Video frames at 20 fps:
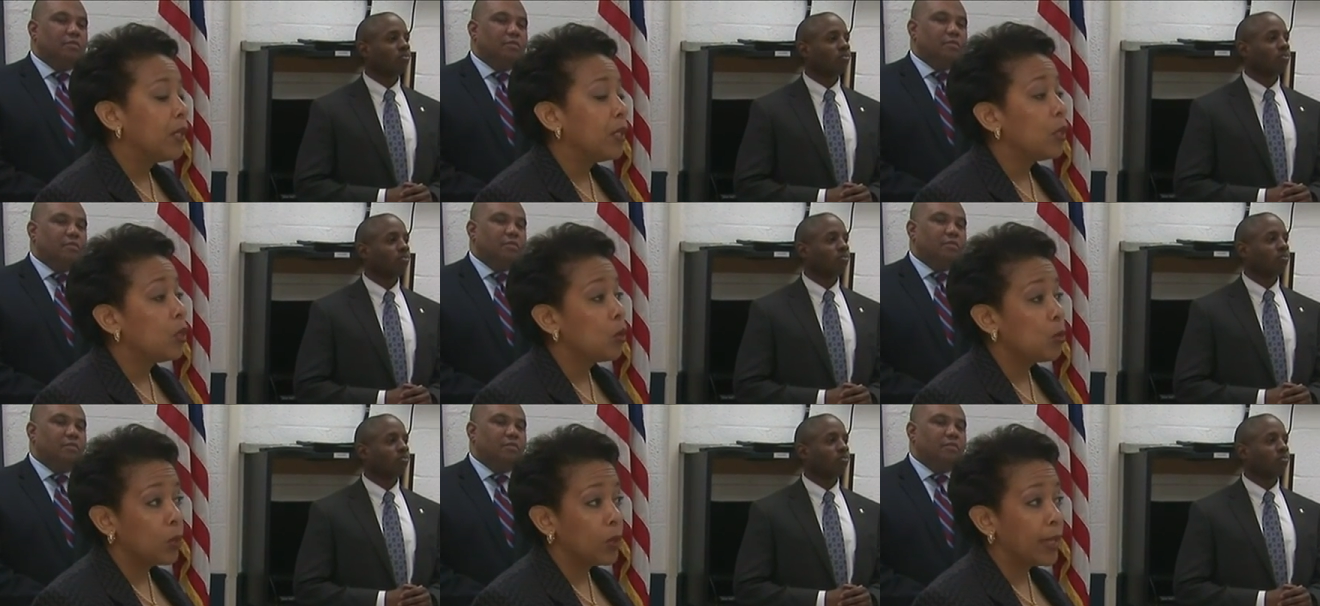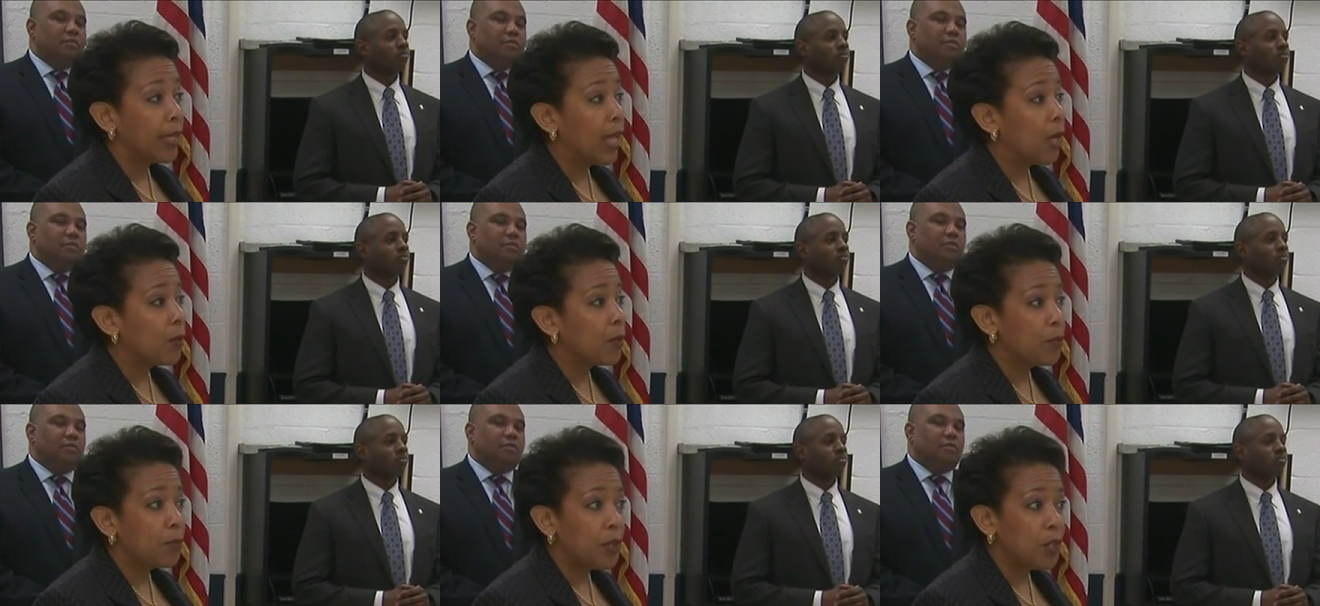Speaker 1: You're
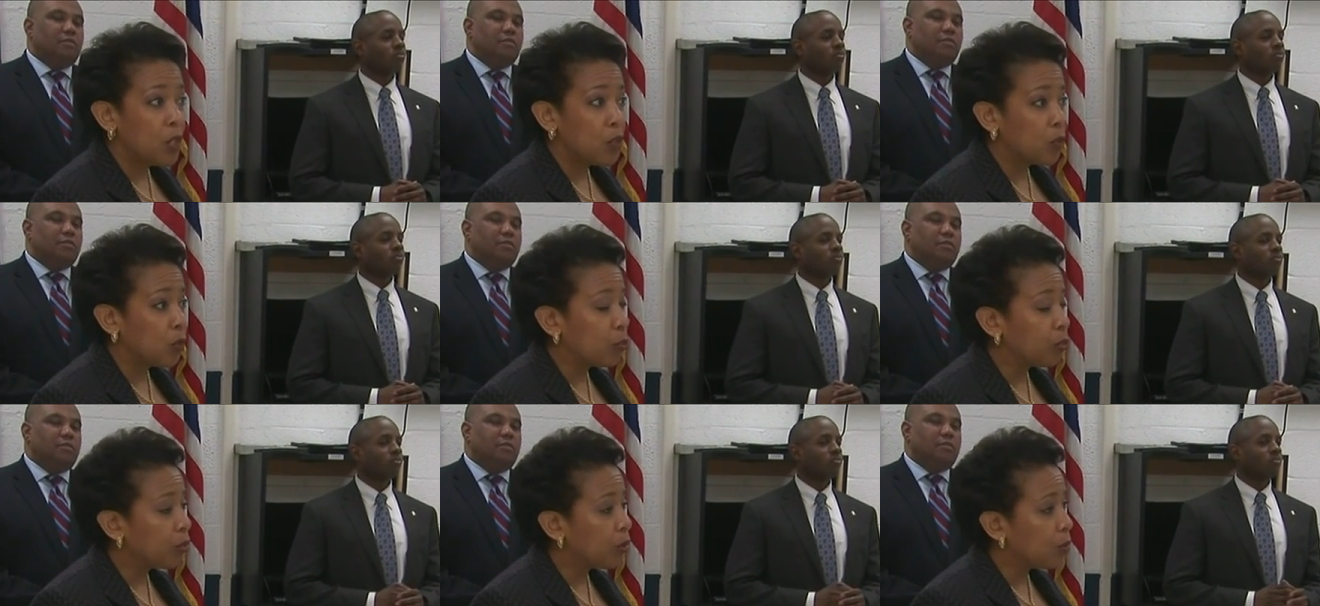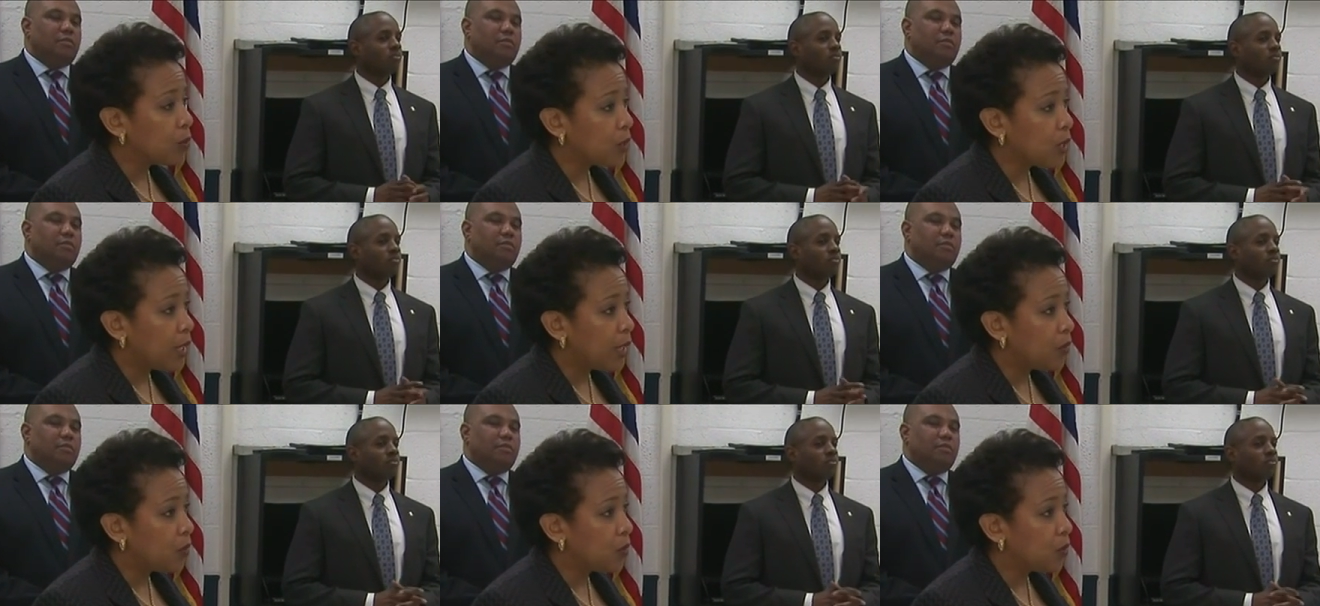allowing peaceful
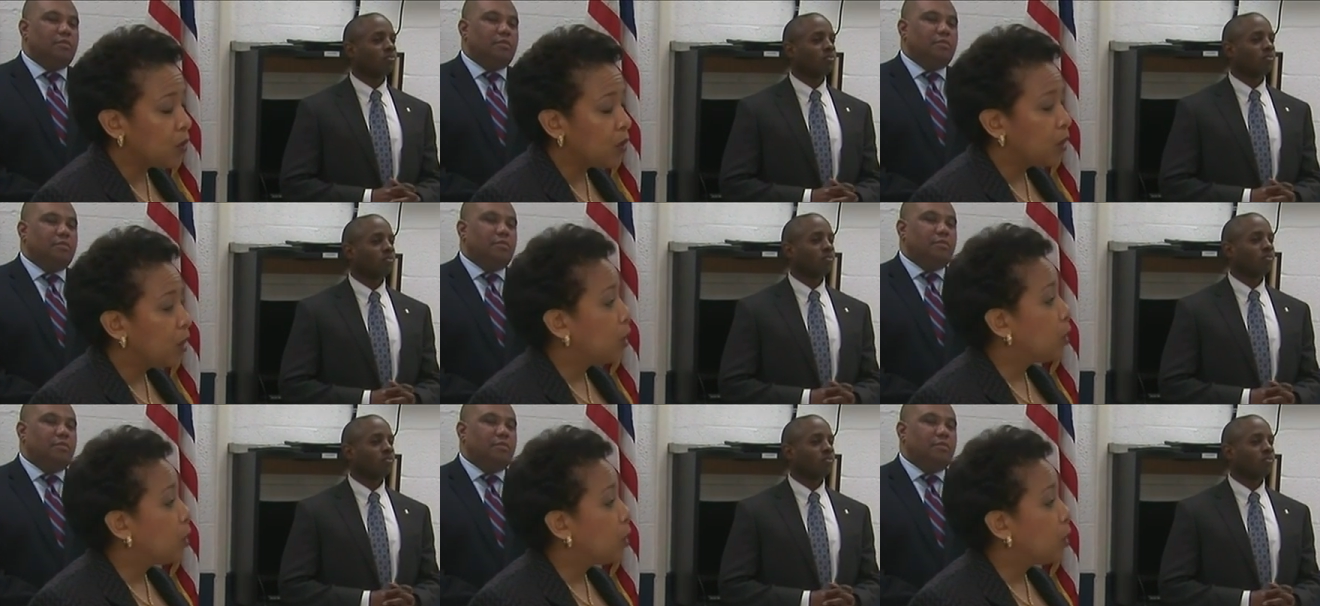protests.